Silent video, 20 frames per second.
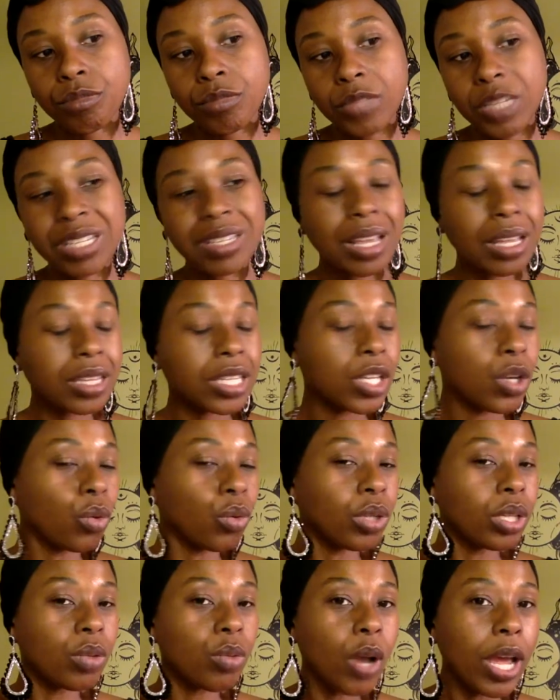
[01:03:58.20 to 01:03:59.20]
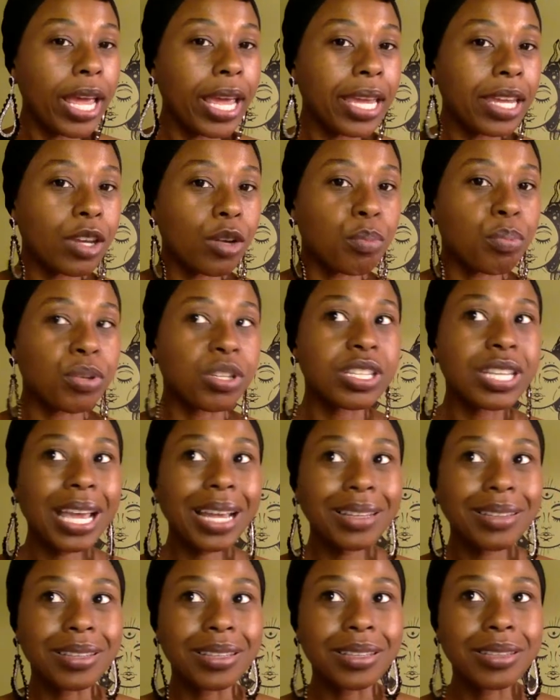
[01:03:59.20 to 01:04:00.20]
It's not the only way you're
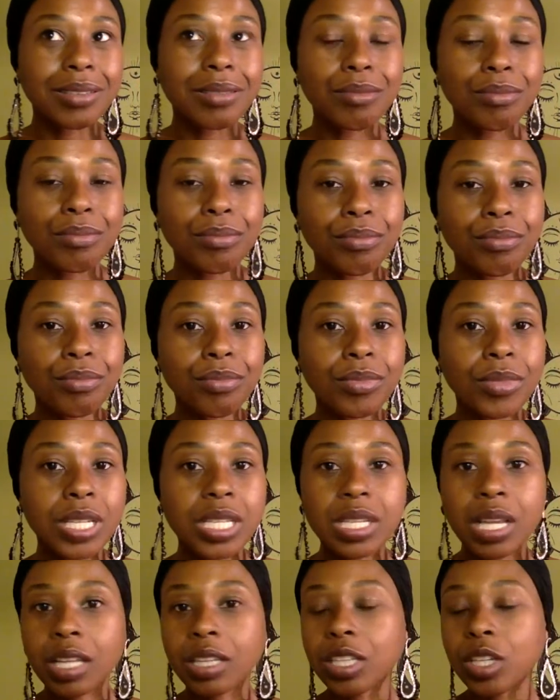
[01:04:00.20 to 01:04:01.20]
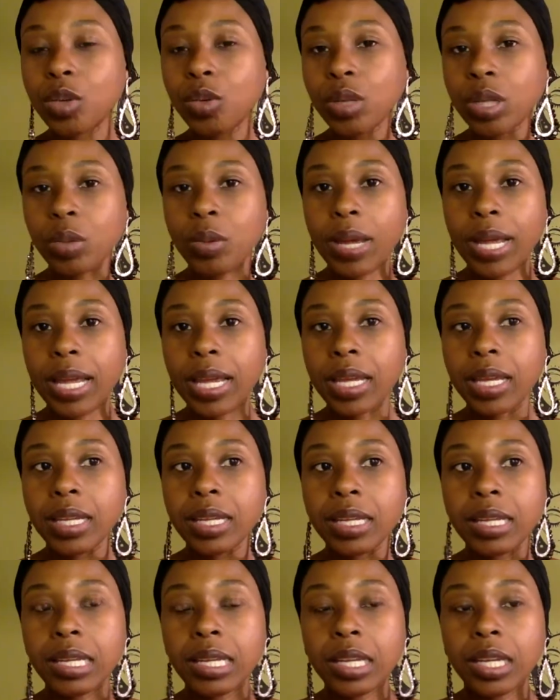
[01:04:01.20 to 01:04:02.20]
protected. It's not the only way.
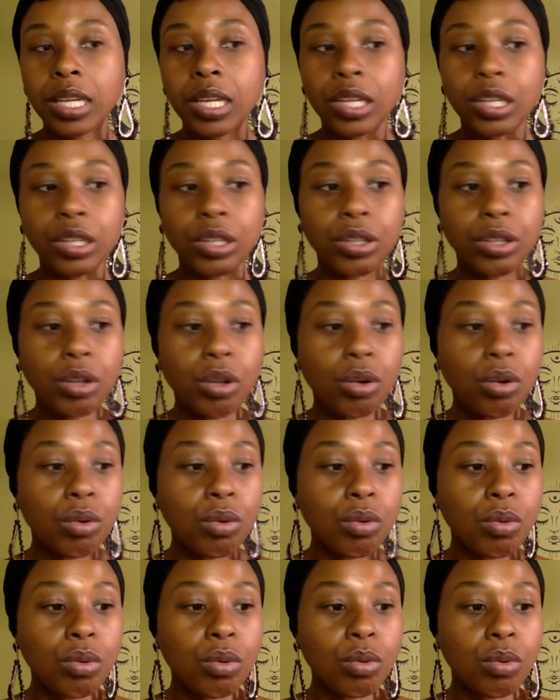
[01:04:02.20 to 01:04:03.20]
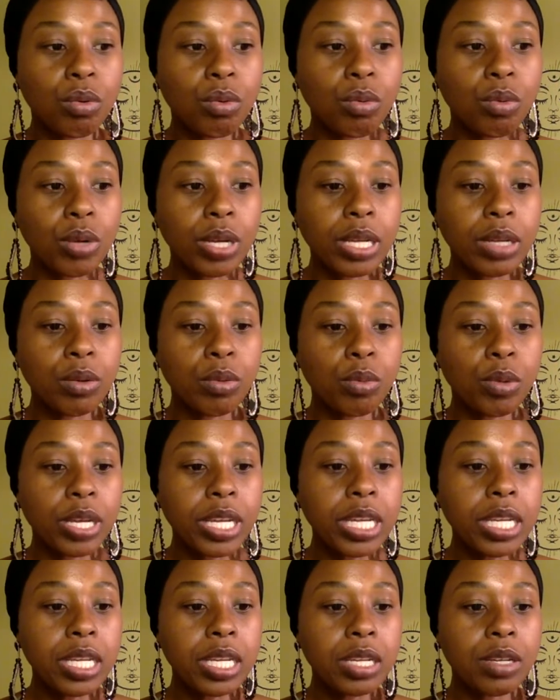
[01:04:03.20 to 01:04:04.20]
You know, we,
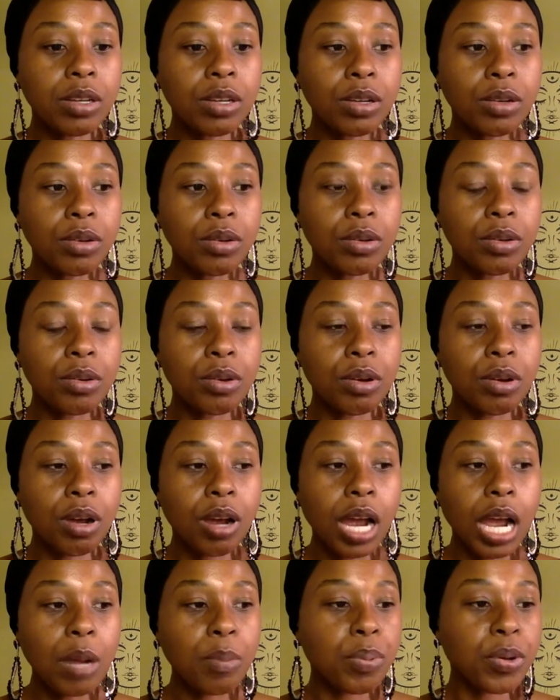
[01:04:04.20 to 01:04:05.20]
we our